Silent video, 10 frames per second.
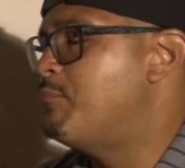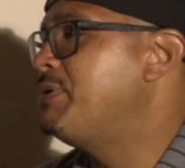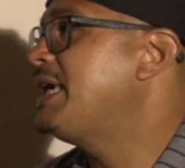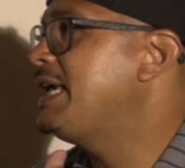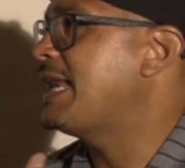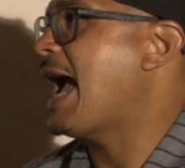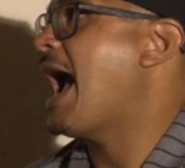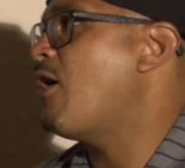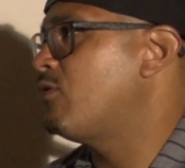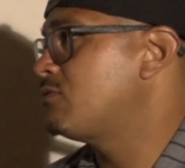being
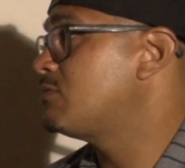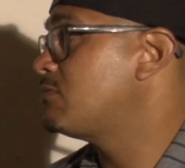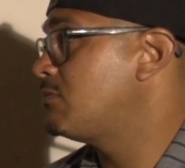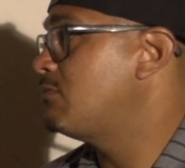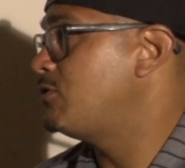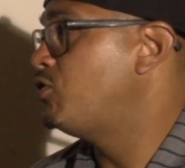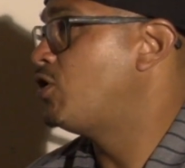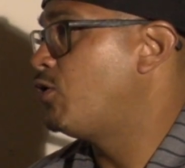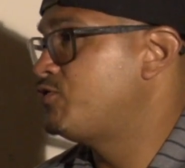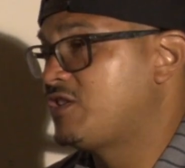out, you
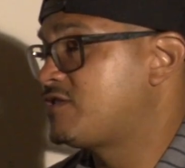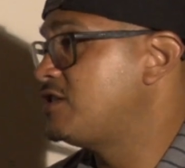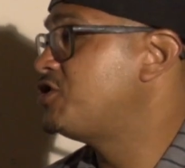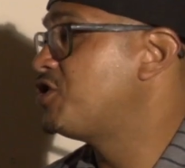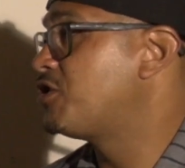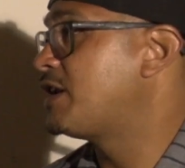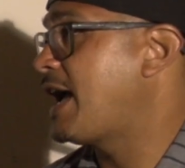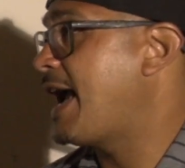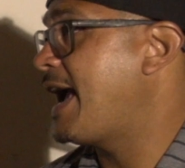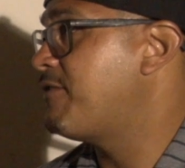know, just this year and a
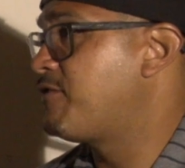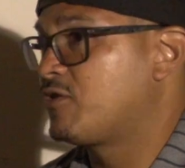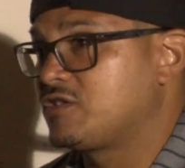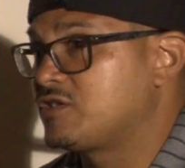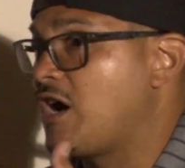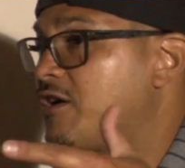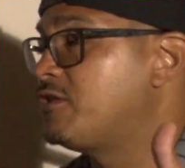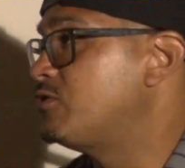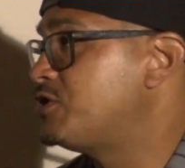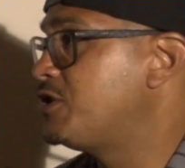half versus all
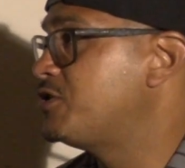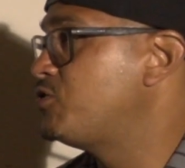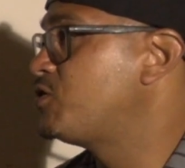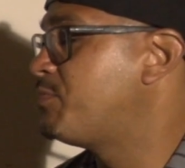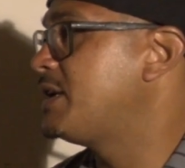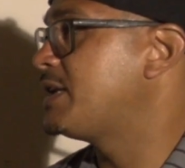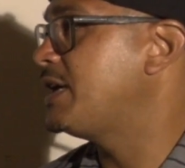those years you spent